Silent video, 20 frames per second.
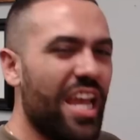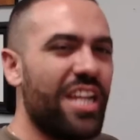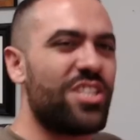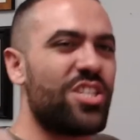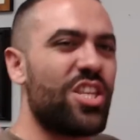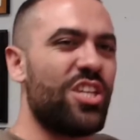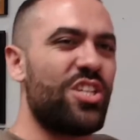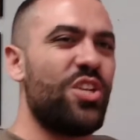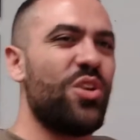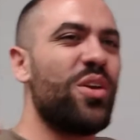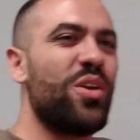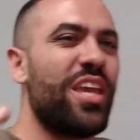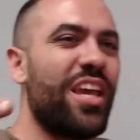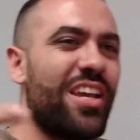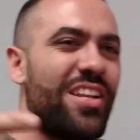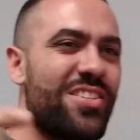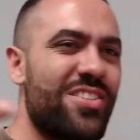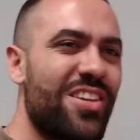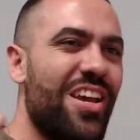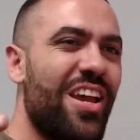It's the two
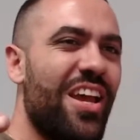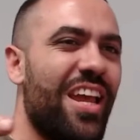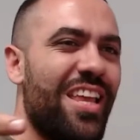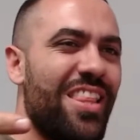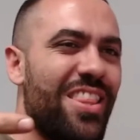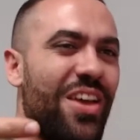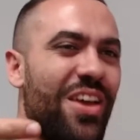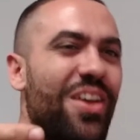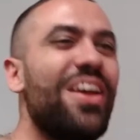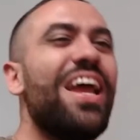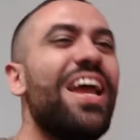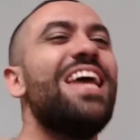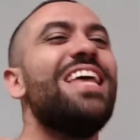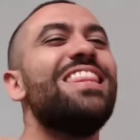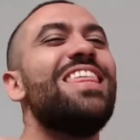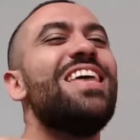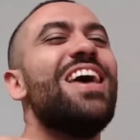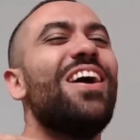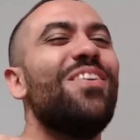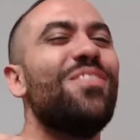kids in
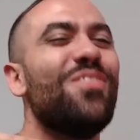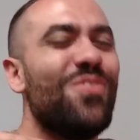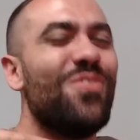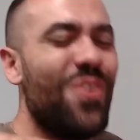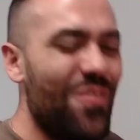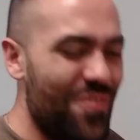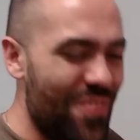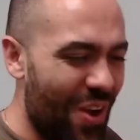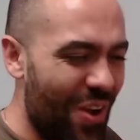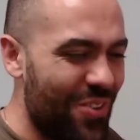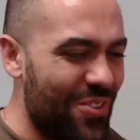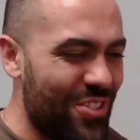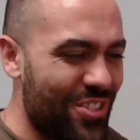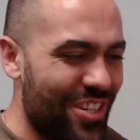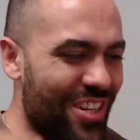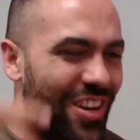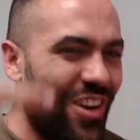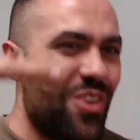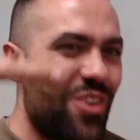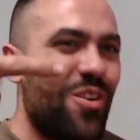the
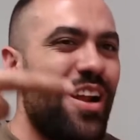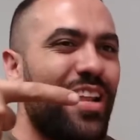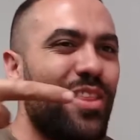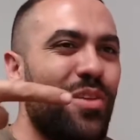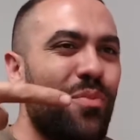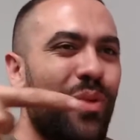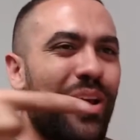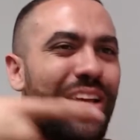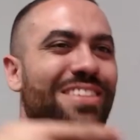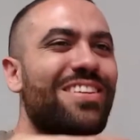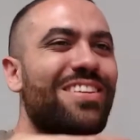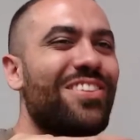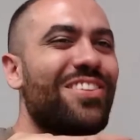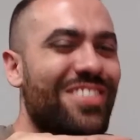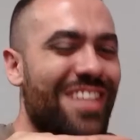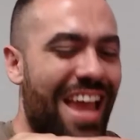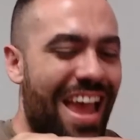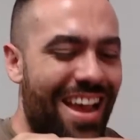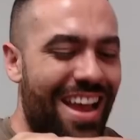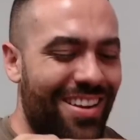ocean are riding their
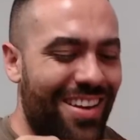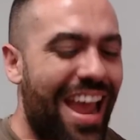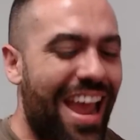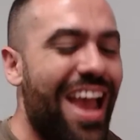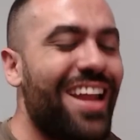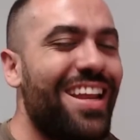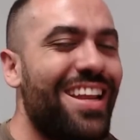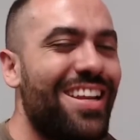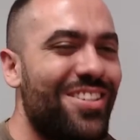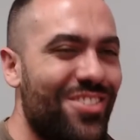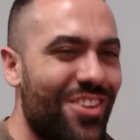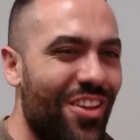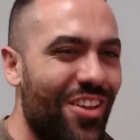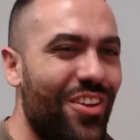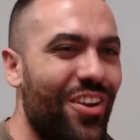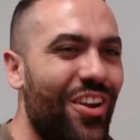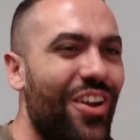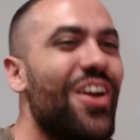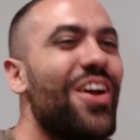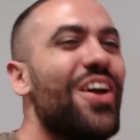bicycles at each
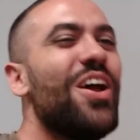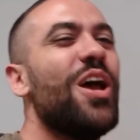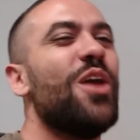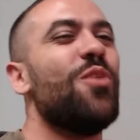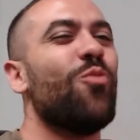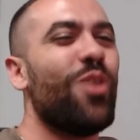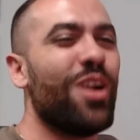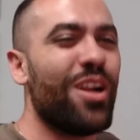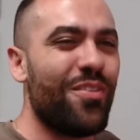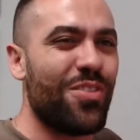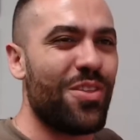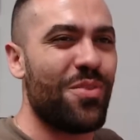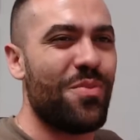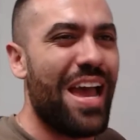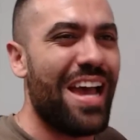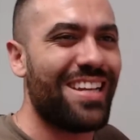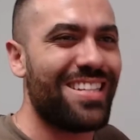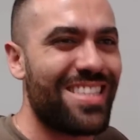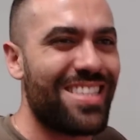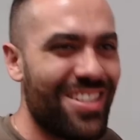other, and one of them
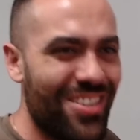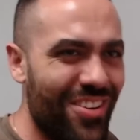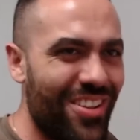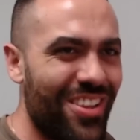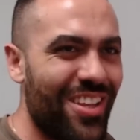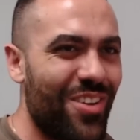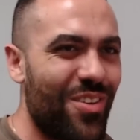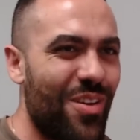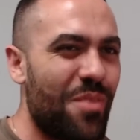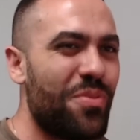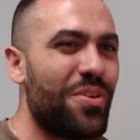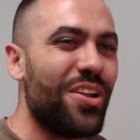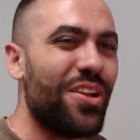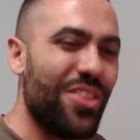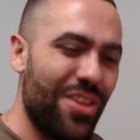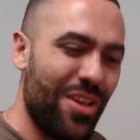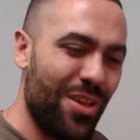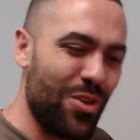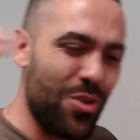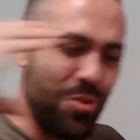has the nuclear weapon, and
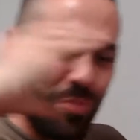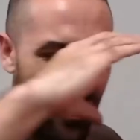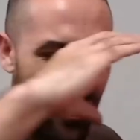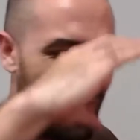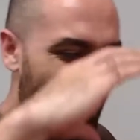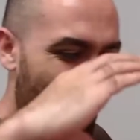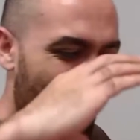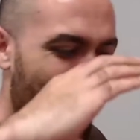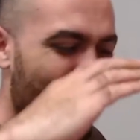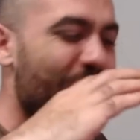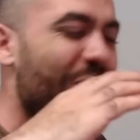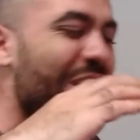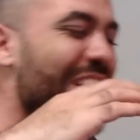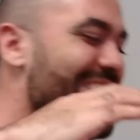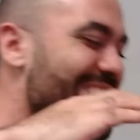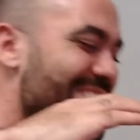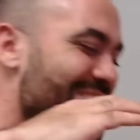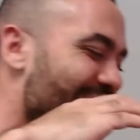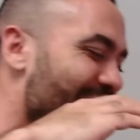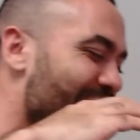the other's being followed by
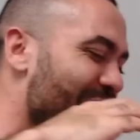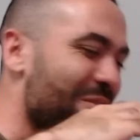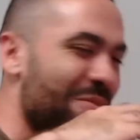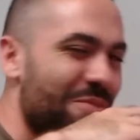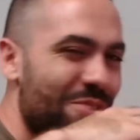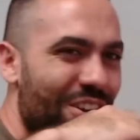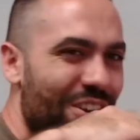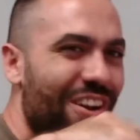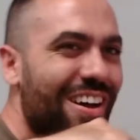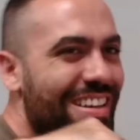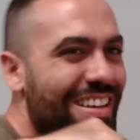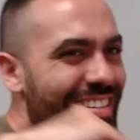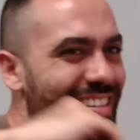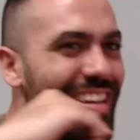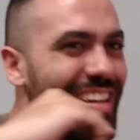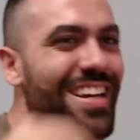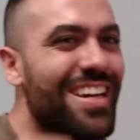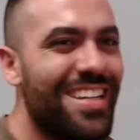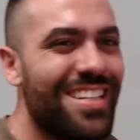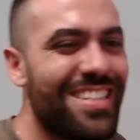the shark from Jaws.
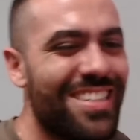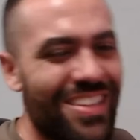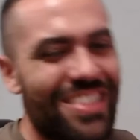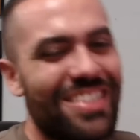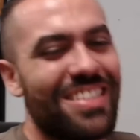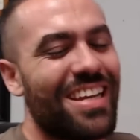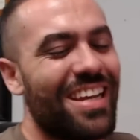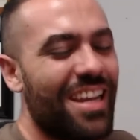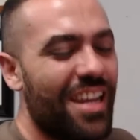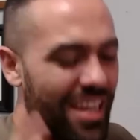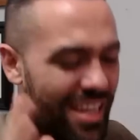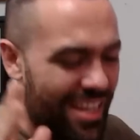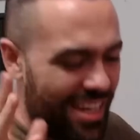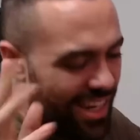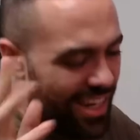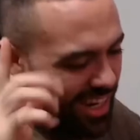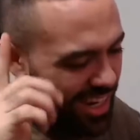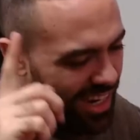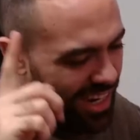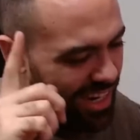So it's like,
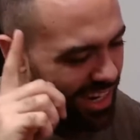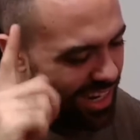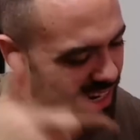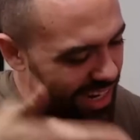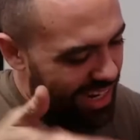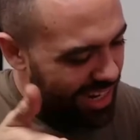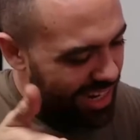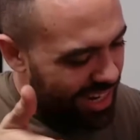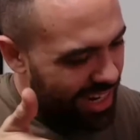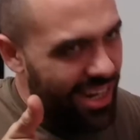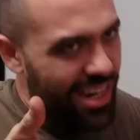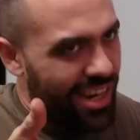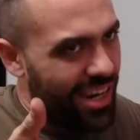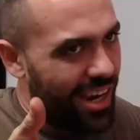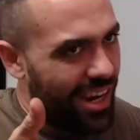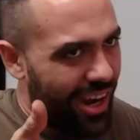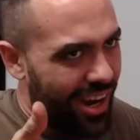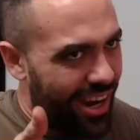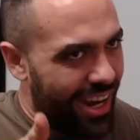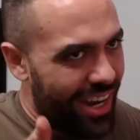
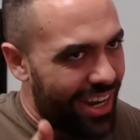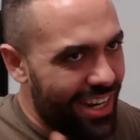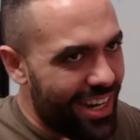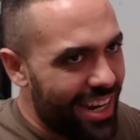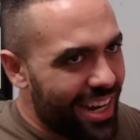all right.